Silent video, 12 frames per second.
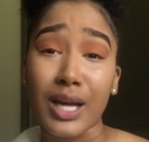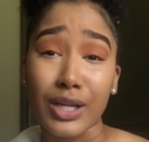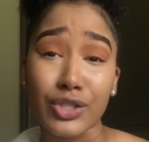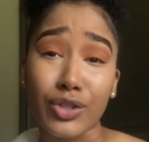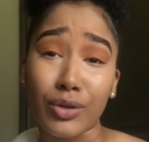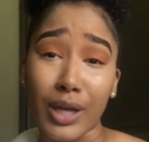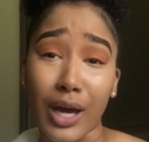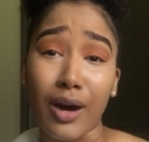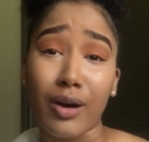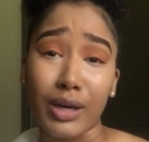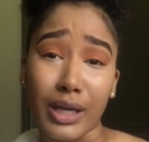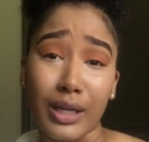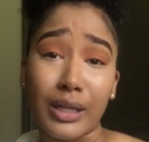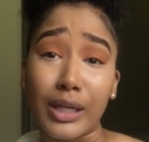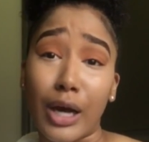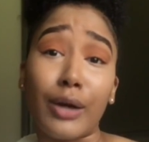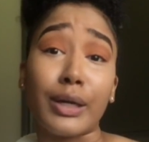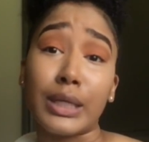I'll show y'all and
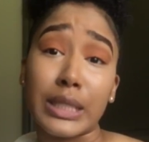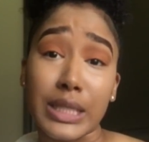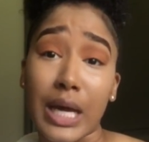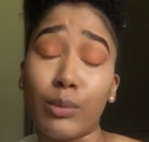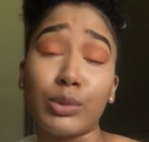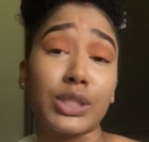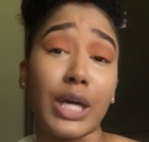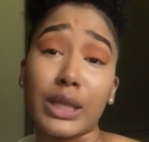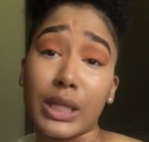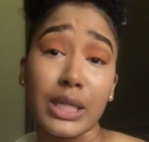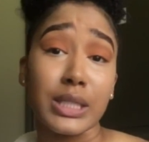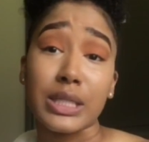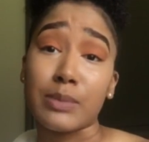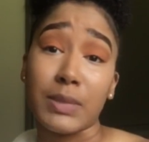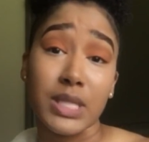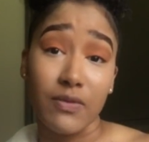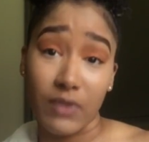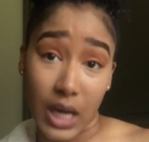y'all can decide what y'all think is
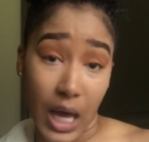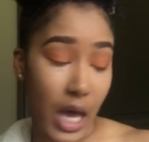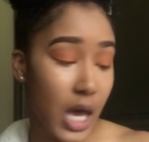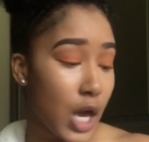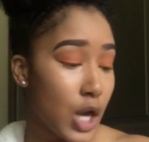expensive or not.